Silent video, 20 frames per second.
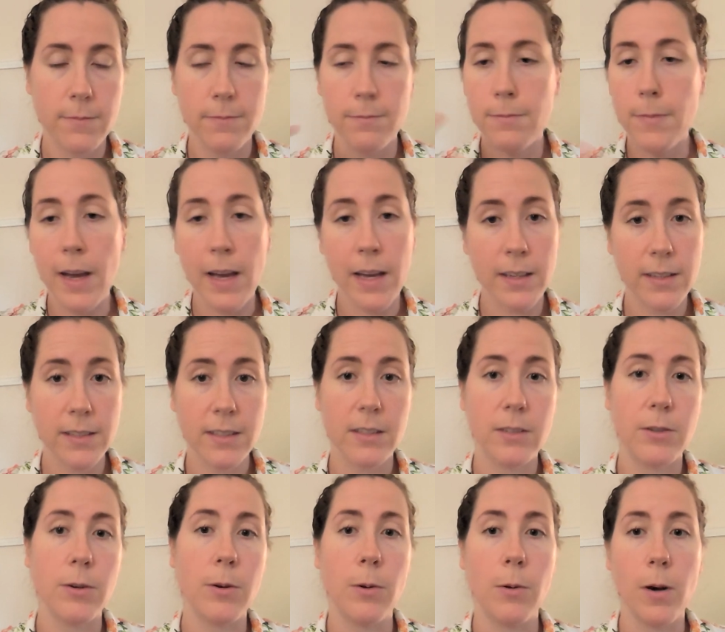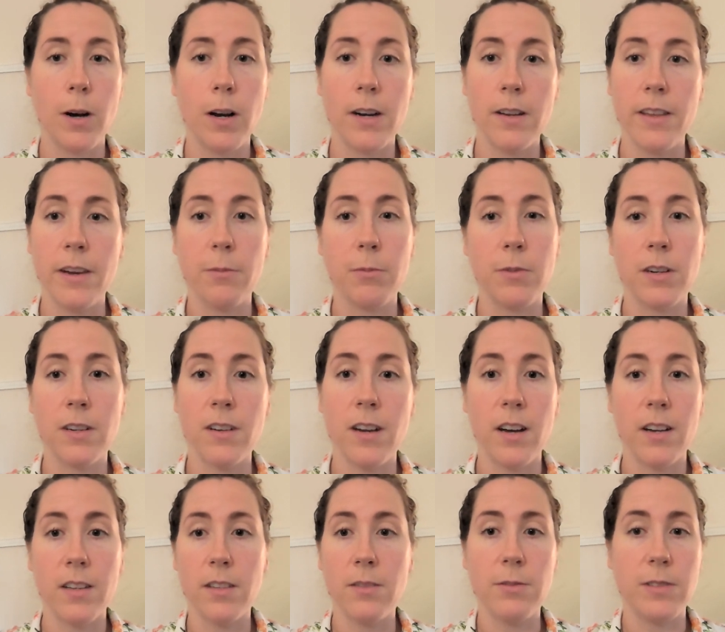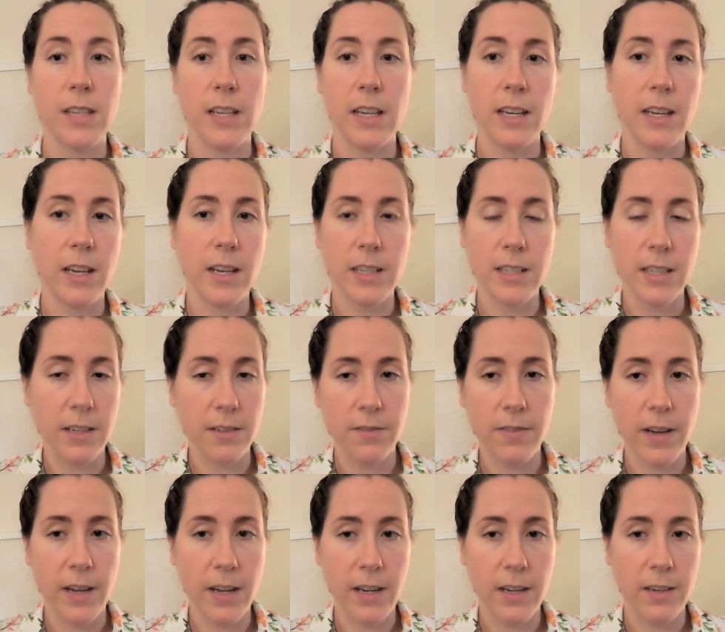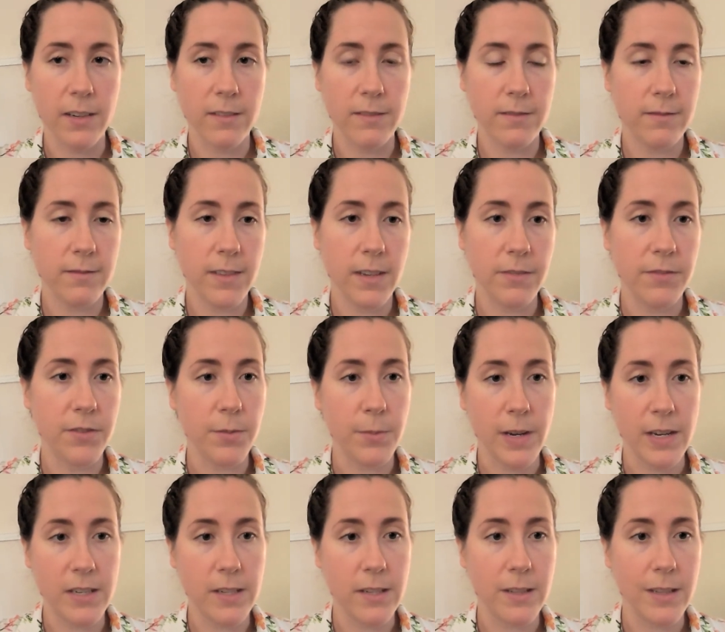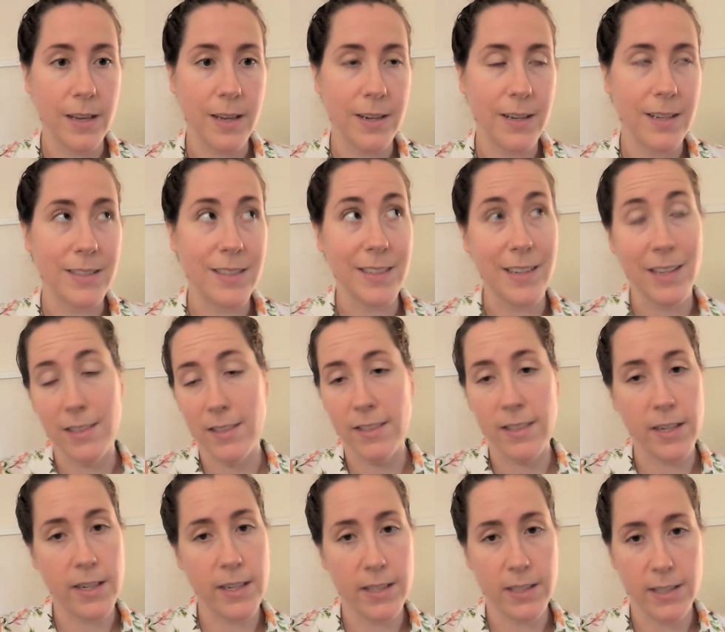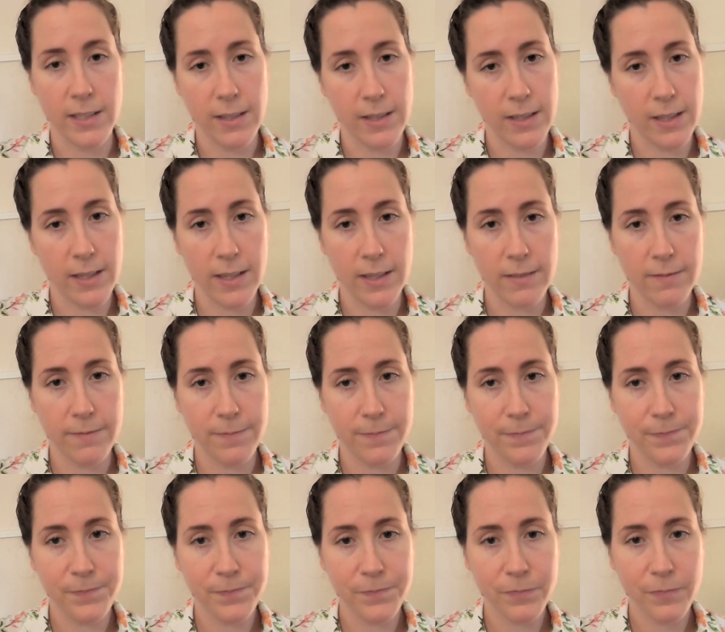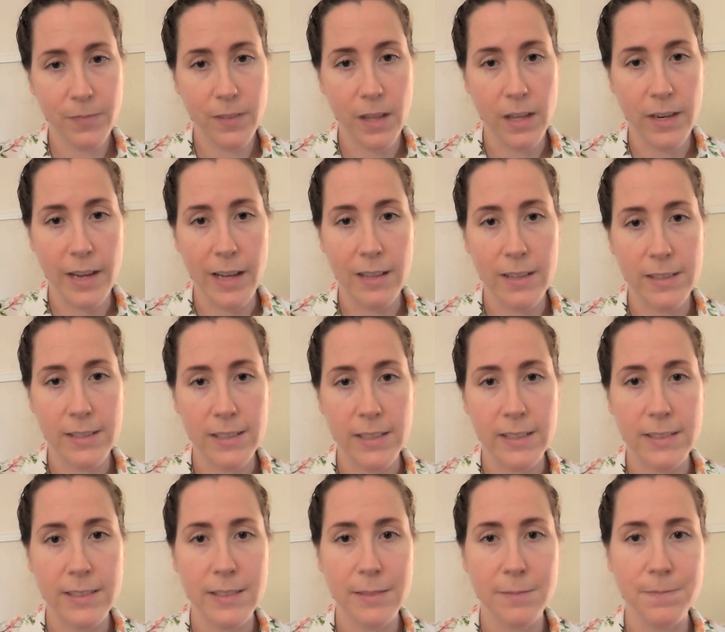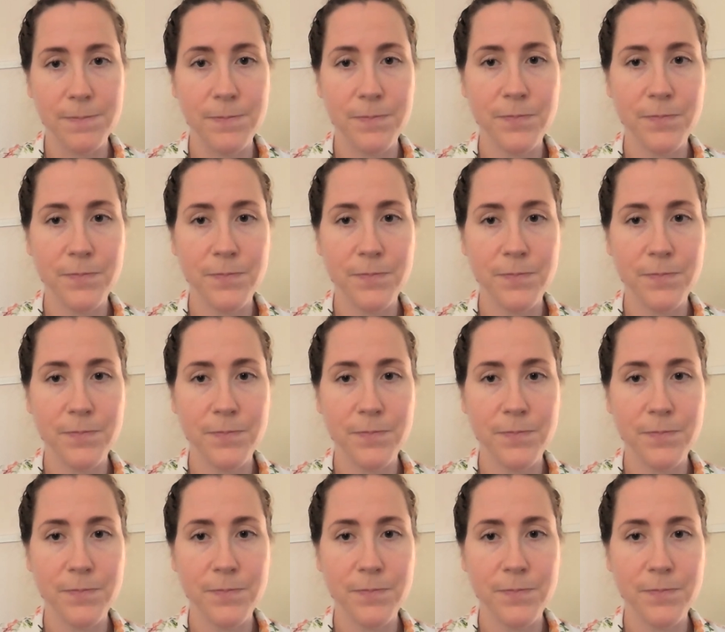masked, or that we're not using any identifying information that isn't necessary to the analysis.